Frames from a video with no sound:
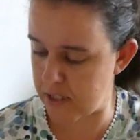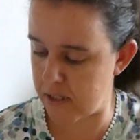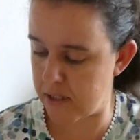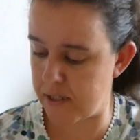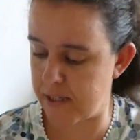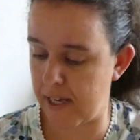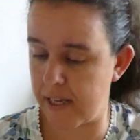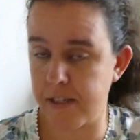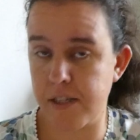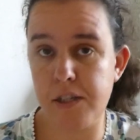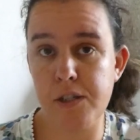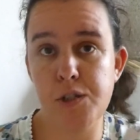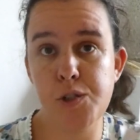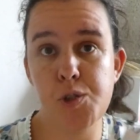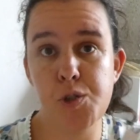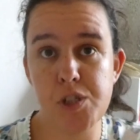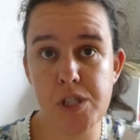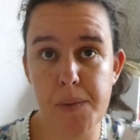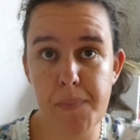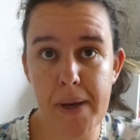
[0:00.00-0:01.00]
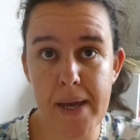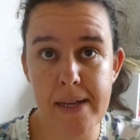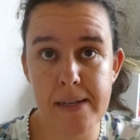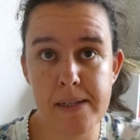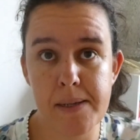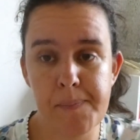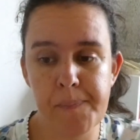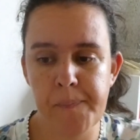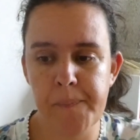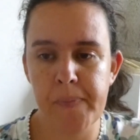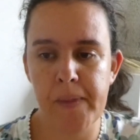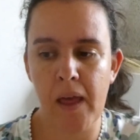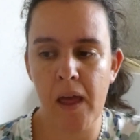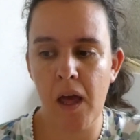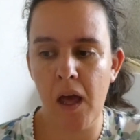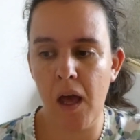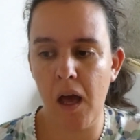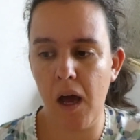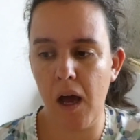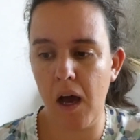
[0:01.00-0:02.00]
that Tutti made.
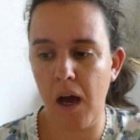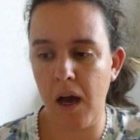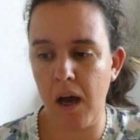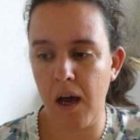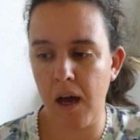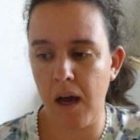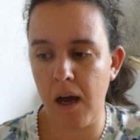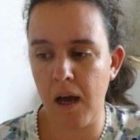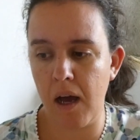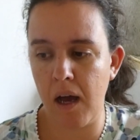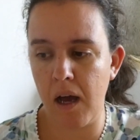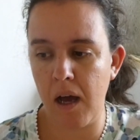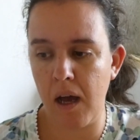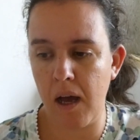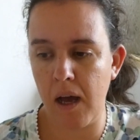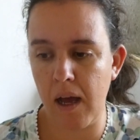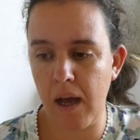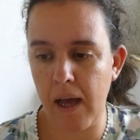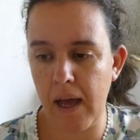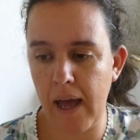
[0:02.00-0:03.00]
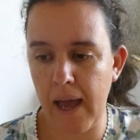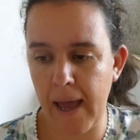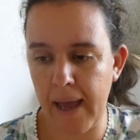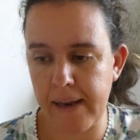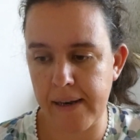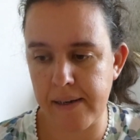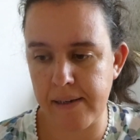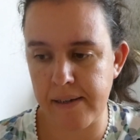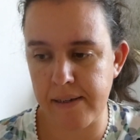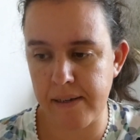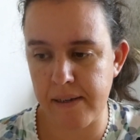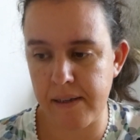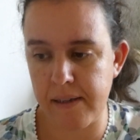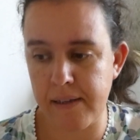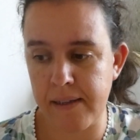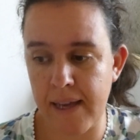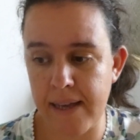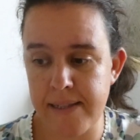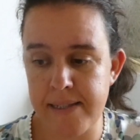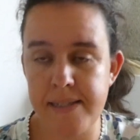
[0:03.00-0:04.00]
And
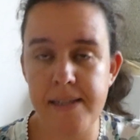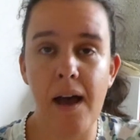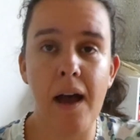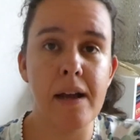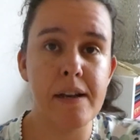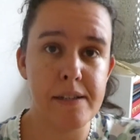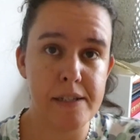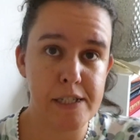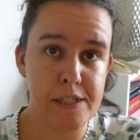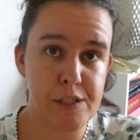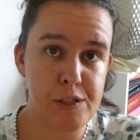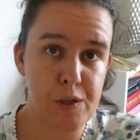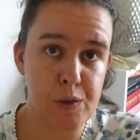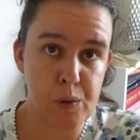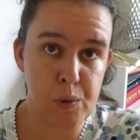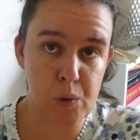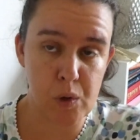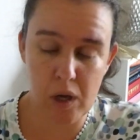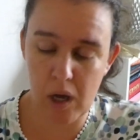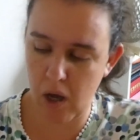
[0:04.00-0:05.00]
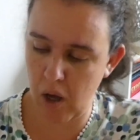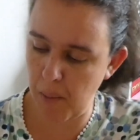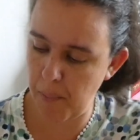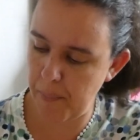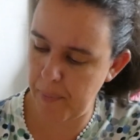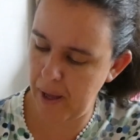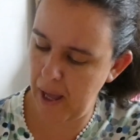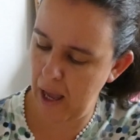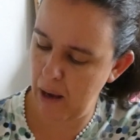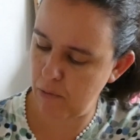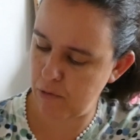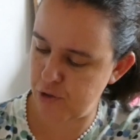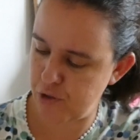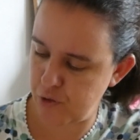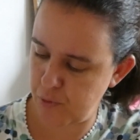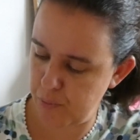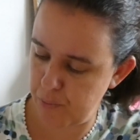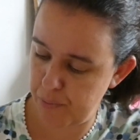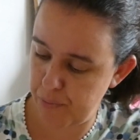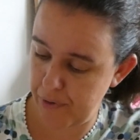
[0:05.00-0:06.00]
yes, I did look up how
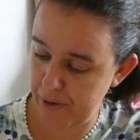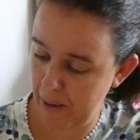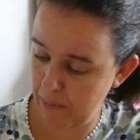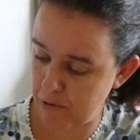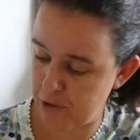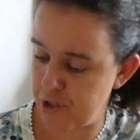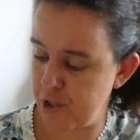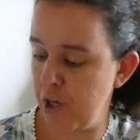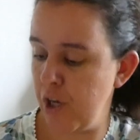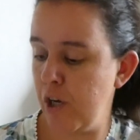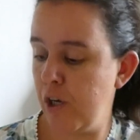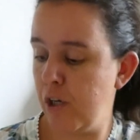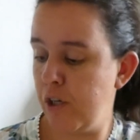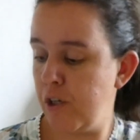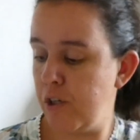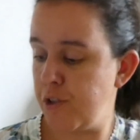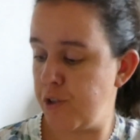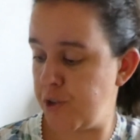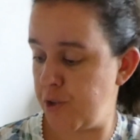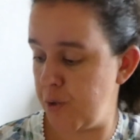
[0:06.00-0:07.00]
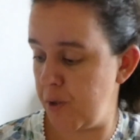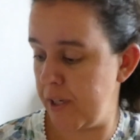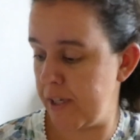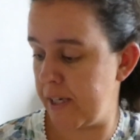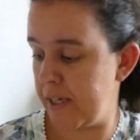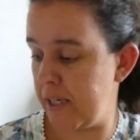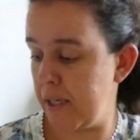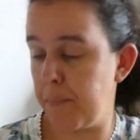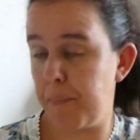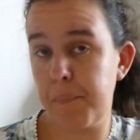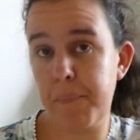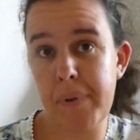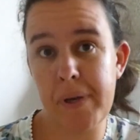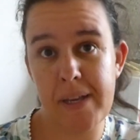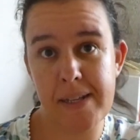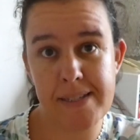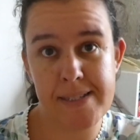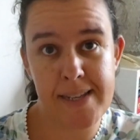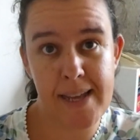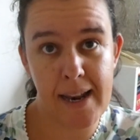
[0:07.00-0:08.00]
to pronounce Tuulikki
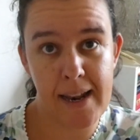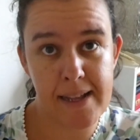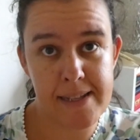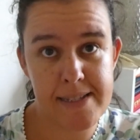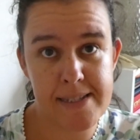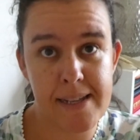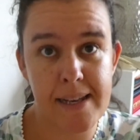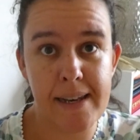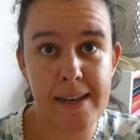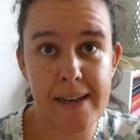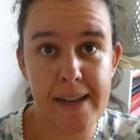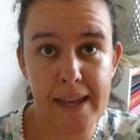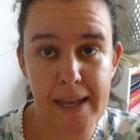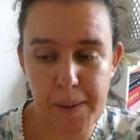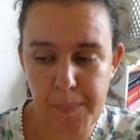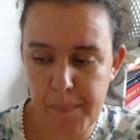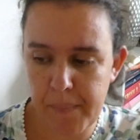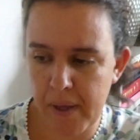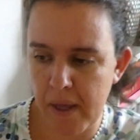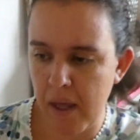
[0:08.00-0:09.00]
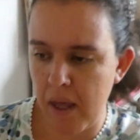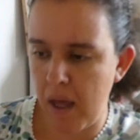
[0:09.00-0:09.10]
Pietila's name,